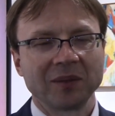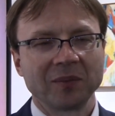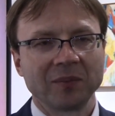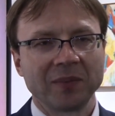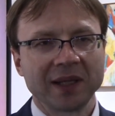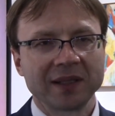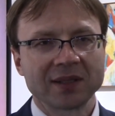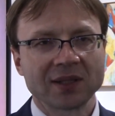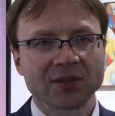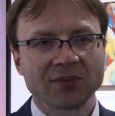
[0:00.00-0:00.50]

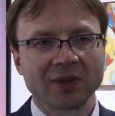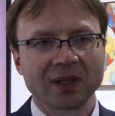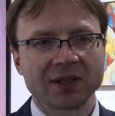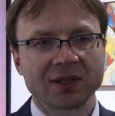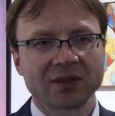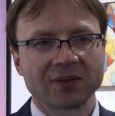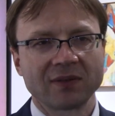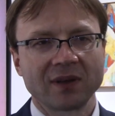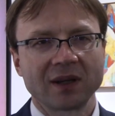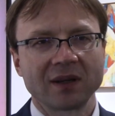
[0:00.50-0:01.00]
But it's
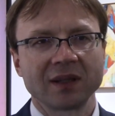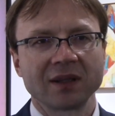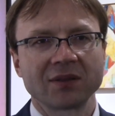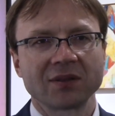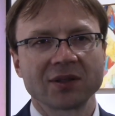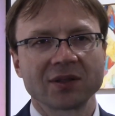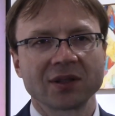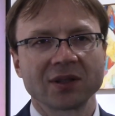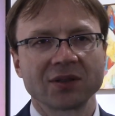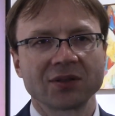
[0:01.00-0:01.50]
what's very
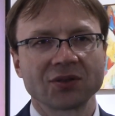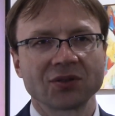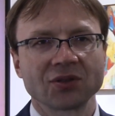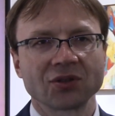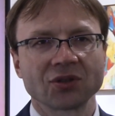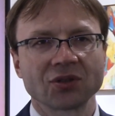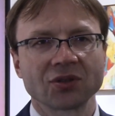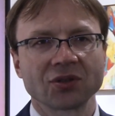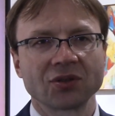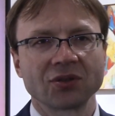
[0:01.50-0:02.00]
interesting
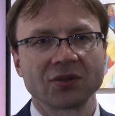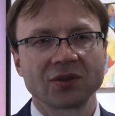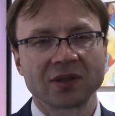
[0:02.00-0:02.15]
to